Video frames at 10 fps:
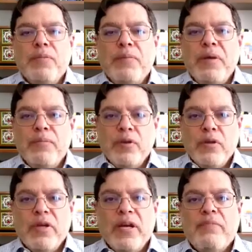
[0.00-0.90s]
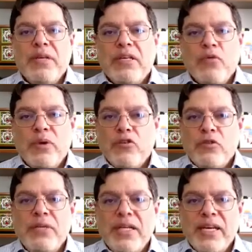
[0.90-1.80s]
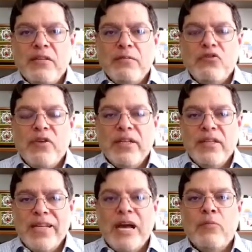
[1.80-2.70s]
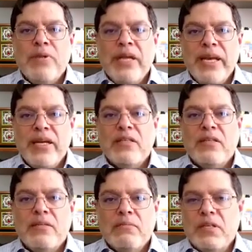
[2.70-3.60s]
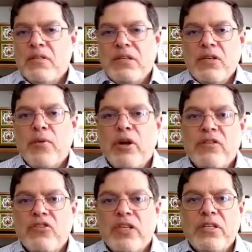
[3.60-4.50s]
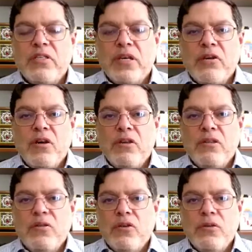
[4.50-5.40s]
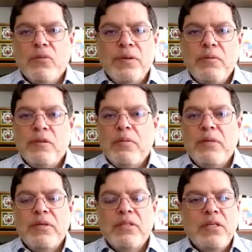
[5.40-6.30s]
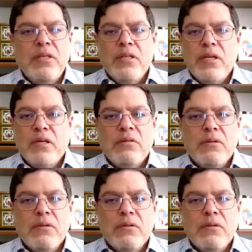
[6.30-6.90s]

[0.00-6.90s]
But people because Western media has been trying to downplay it, because they're part of the genocide. The BBC,